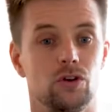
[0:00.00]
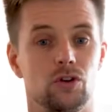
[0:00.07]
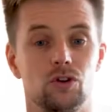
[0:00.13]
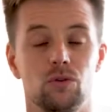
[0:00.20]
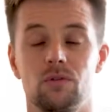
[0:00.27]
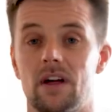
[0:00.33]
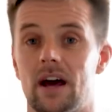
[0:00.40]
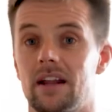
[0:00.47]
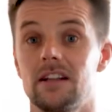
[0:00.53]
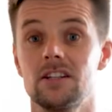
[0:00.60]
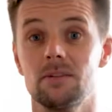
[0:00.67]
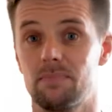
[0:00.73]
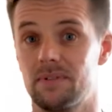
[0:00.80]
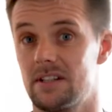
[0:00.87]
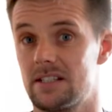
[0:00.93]
You do that
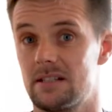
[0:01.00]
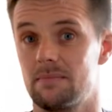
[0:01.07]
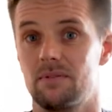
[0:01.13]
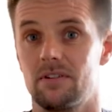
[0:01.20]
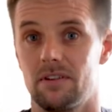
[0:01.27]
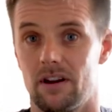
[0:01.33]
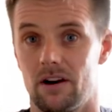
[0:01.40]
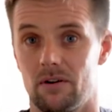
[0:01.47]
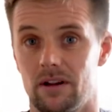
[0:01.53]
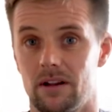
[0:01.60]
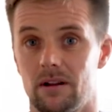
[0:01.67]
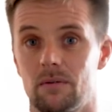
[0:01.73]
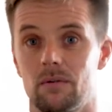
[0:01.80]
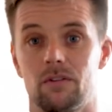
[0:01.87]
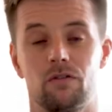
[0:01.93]

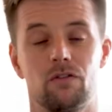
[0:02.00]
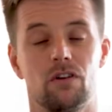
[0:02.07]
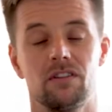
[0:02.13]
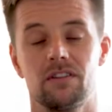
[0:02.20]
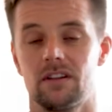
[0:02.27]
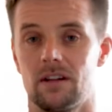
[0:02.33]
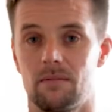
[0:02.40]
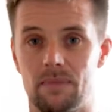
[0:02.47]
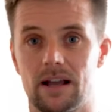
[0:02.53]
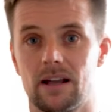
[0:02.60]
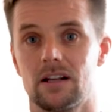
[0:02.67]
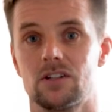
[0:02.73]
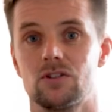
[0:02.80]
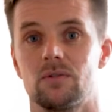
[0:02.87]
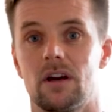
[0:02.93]
interdisciplinary with front end and back
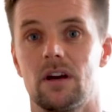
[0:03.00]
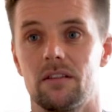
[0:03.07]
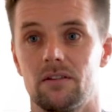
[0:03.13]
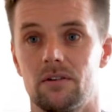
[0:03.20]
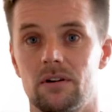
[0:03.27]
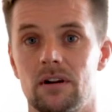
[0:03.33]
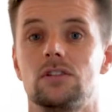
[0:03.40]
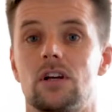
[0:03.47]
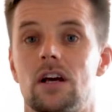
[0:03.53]
end together.